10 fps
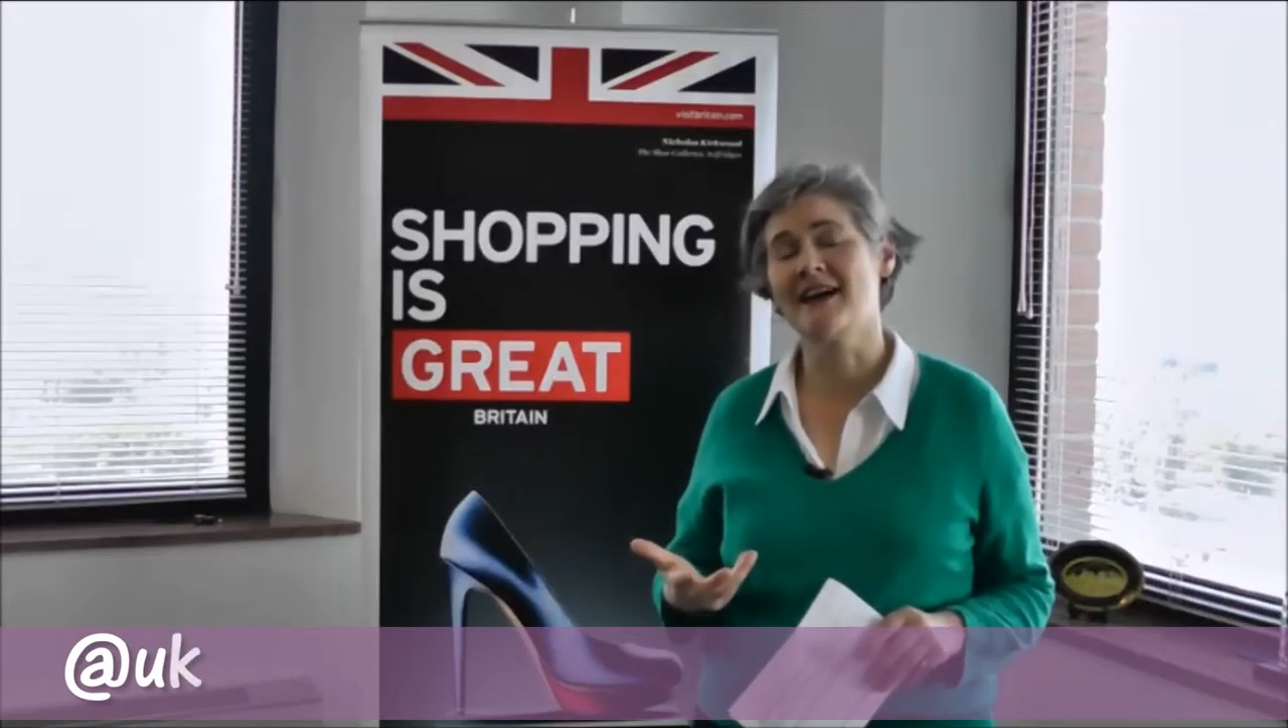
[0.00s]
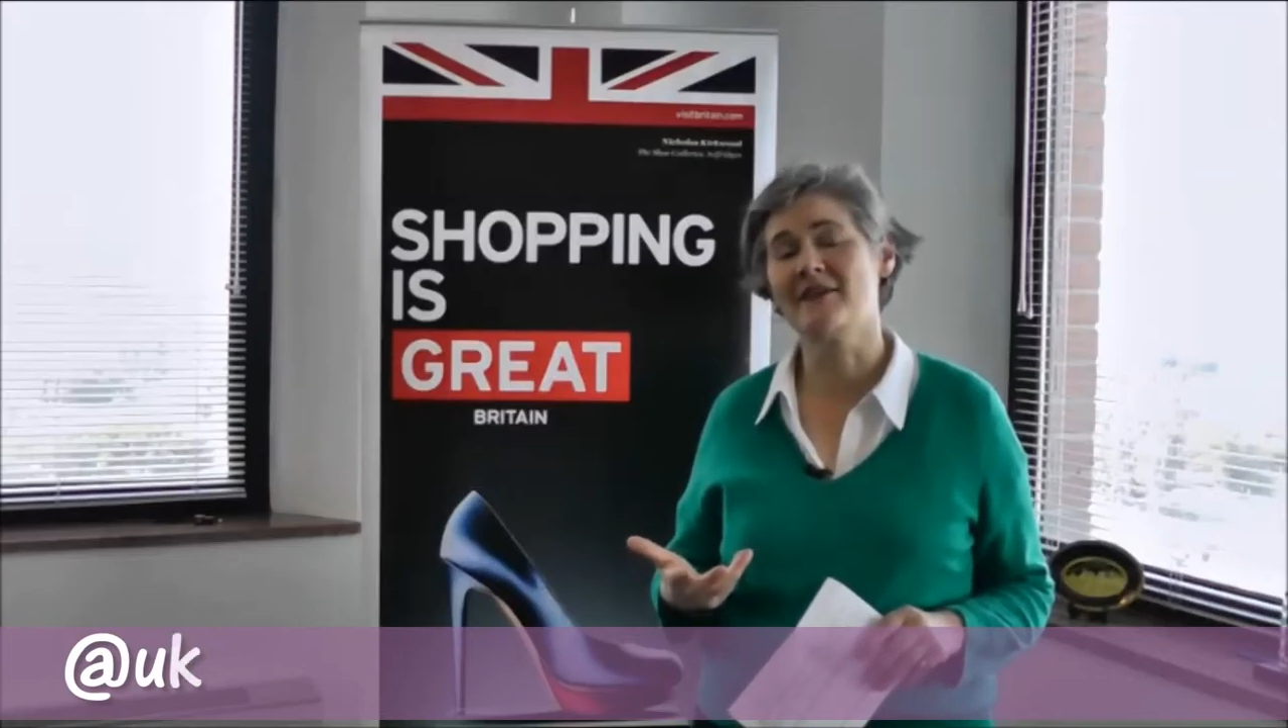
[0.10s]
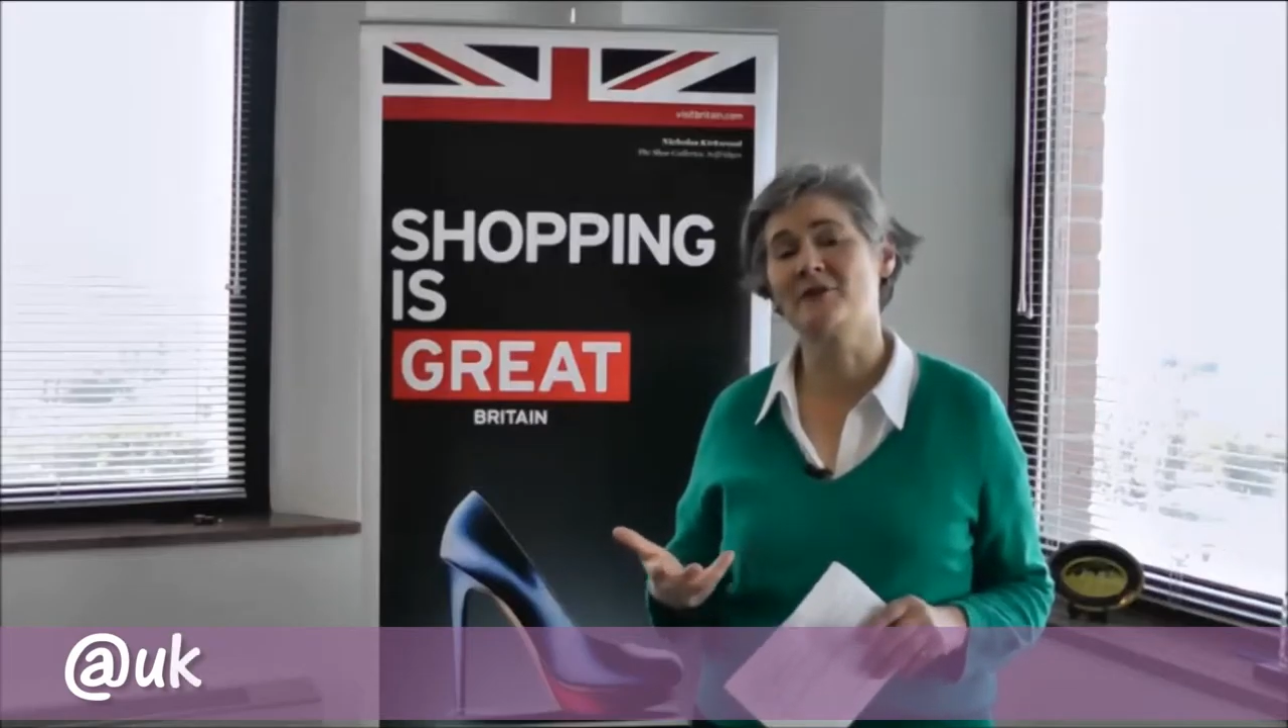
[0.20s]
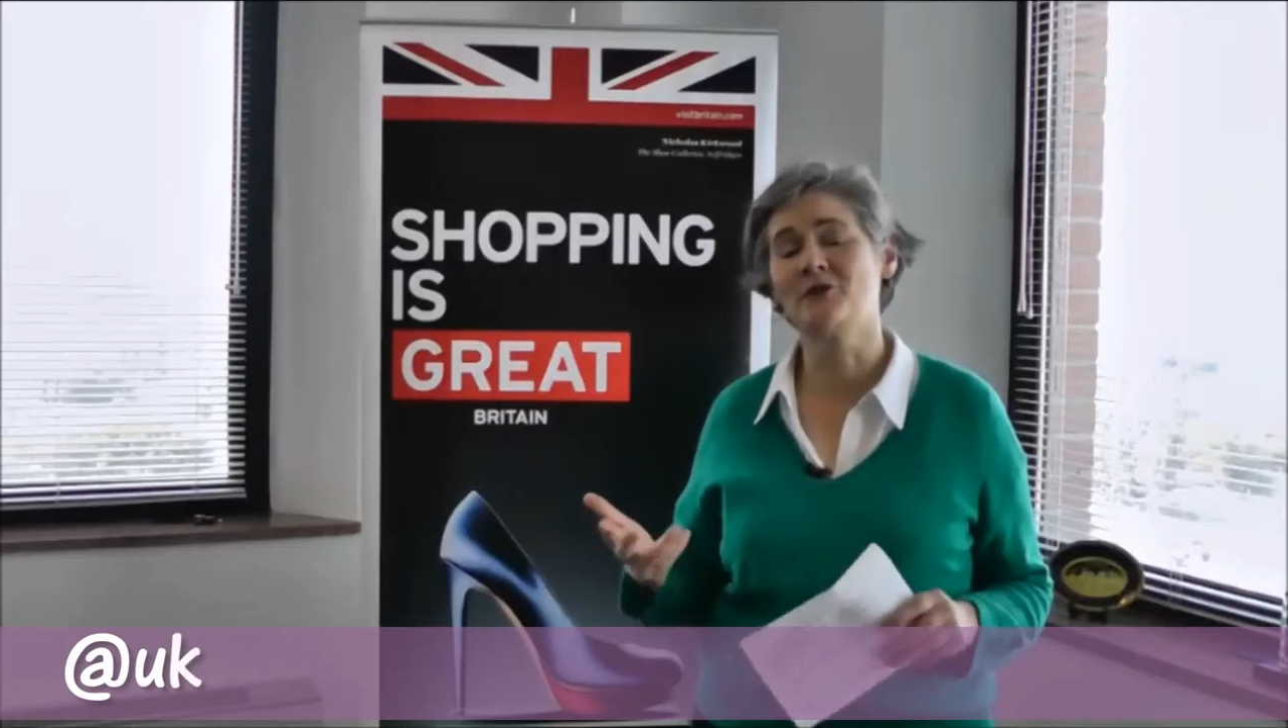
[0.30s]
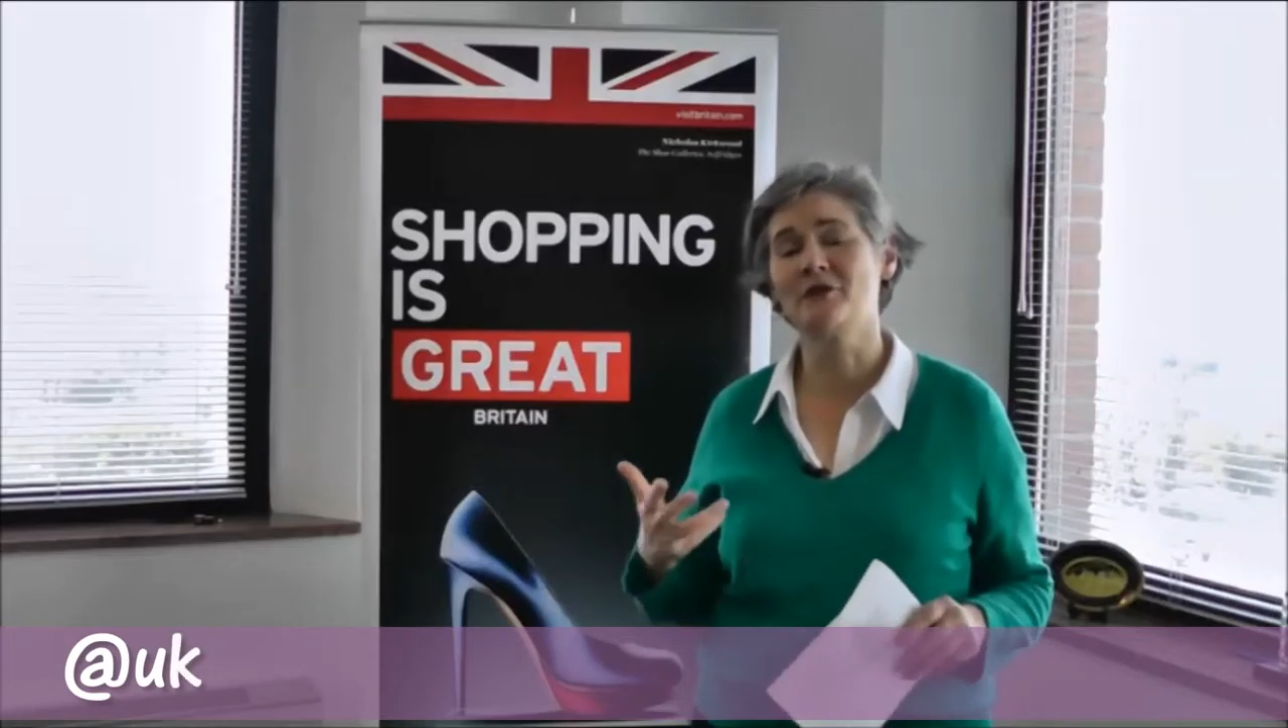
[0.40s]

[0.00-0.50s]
and they're all